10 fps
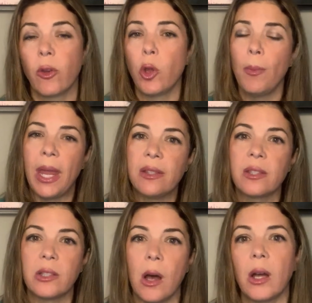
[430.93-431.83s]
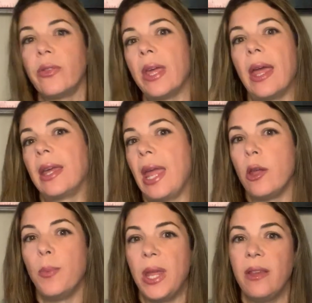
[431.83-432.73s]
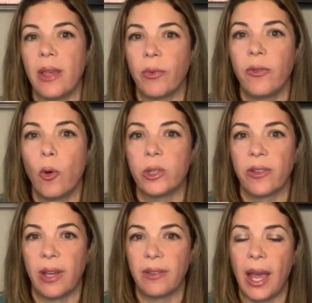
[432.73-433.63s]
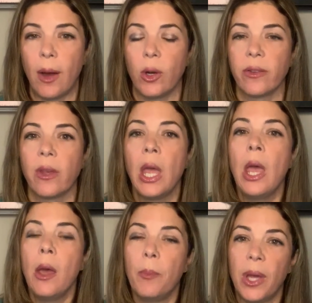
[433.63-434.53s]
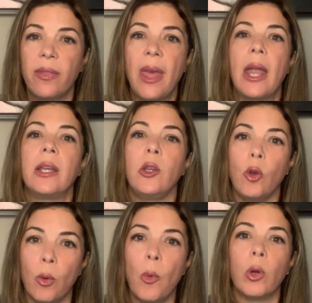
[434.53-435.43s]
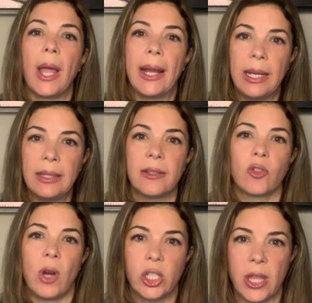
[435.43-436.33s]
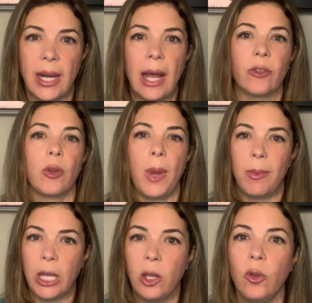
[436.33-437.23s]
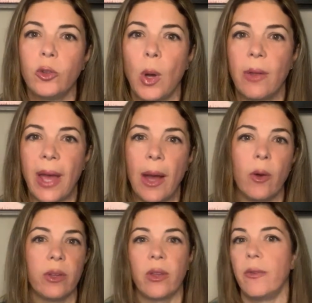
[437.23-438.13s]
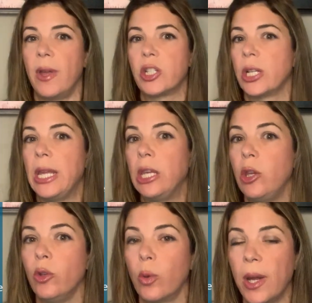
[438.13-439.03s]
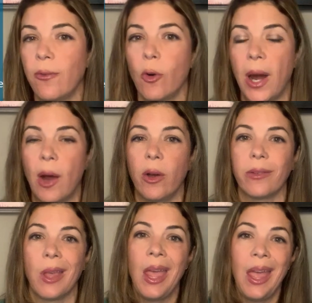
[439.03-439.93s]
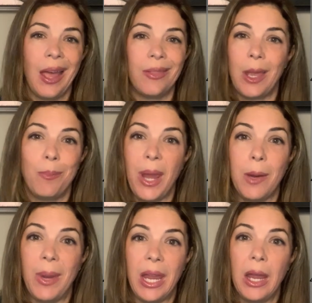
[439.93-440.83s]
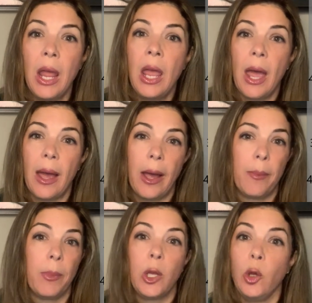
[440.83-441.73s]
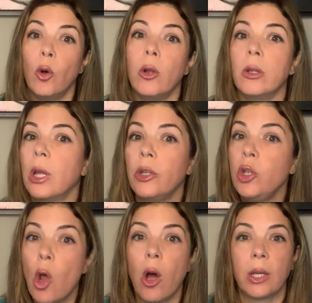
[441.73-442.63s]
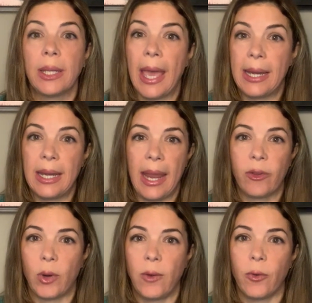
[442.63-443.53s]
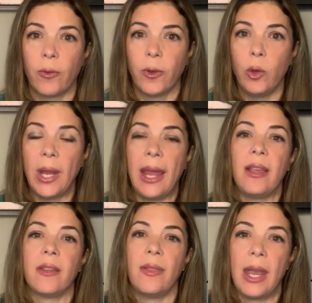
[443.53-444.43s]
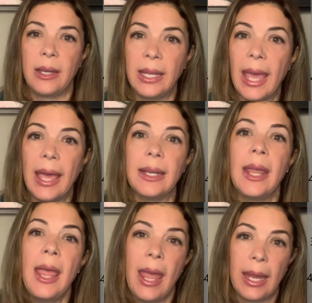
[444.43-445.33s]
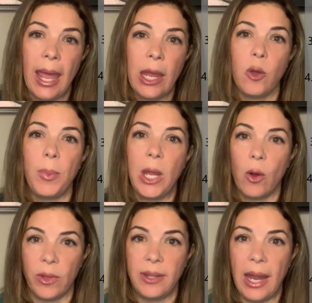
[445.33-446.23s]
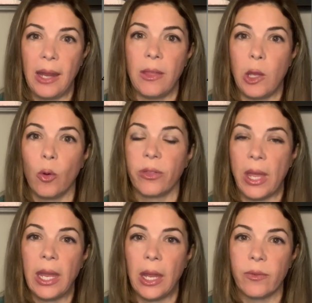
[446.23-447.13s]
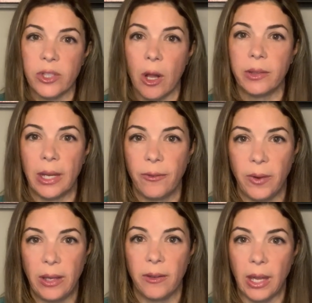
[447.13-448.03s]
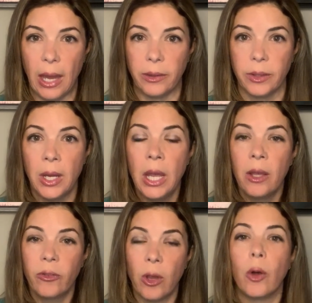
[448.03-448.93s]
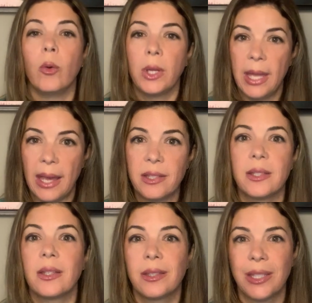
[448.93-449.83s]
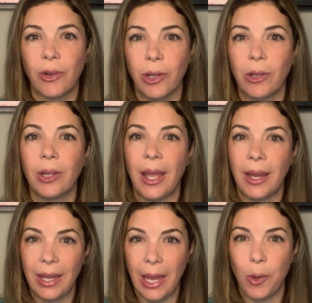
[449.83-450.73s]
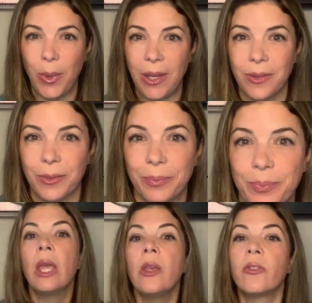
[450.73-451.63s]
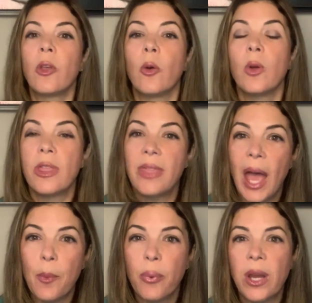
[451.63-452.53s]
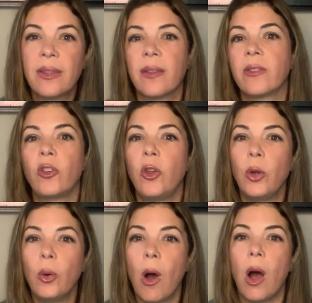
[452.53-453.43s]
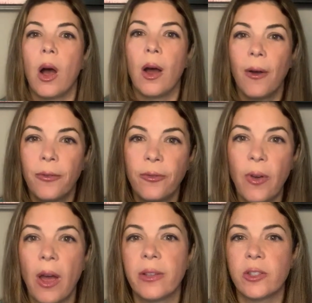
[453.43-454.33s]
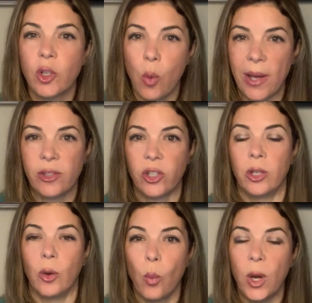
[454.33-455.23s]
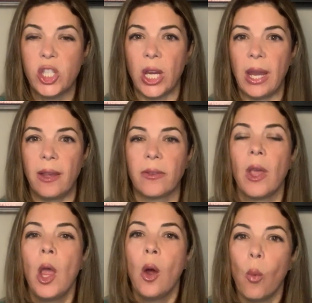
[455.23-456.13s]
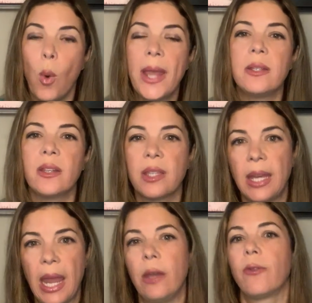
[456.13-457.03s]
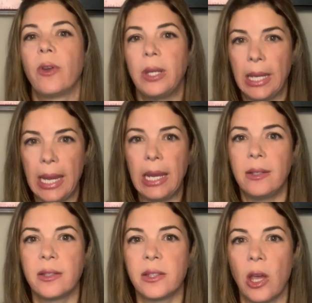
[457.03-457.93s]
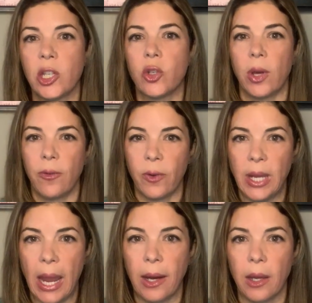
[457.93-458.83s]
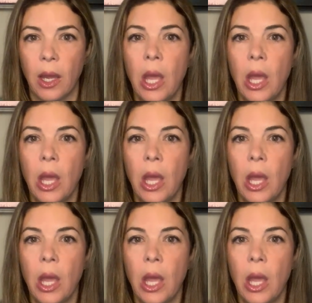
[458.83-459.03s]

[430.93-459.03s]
So you may start the KUBs every four to six hours, but then you're more likely to stretch that out to maybe Q12 hours, eventually Q24 hours, and then maybe um, you'll not get an x-ray for a few days and then get a KUB on the day that you're thinking of starting feeds again. So yes, serial KUBs. So that brings us to our first question, which is when does an infant need surgery for NEC?